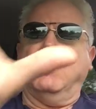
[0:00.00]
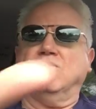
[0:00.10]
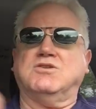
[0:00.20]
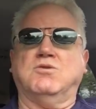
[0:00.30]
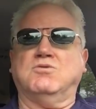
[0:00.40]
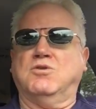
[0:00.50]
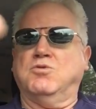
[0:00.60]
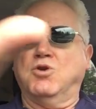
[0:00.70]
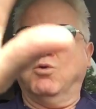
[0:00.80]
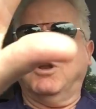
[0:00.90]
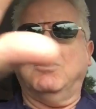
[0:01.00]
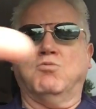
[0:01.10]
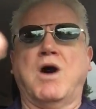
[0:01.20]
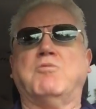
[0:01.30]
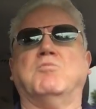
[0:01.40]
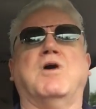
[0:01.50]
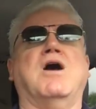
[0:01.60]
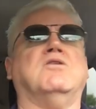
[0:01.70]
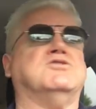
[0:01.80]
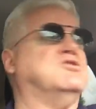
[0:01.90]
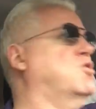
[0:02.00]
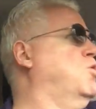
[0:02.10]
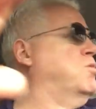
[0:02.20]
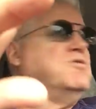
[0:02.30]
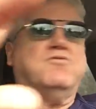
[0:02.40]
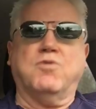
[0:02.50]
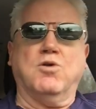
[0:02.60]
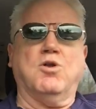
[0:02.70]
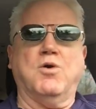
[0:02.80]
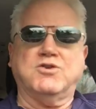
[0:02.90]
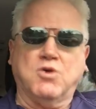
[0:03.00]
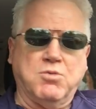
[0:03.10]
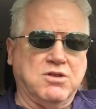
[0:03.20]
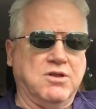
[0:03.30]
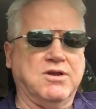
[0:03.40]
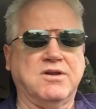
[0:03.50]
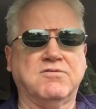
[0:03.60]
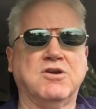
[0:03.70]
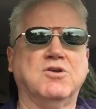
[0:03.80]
here they're, they're noting Robert Miles is home on furlough, he's home on leave.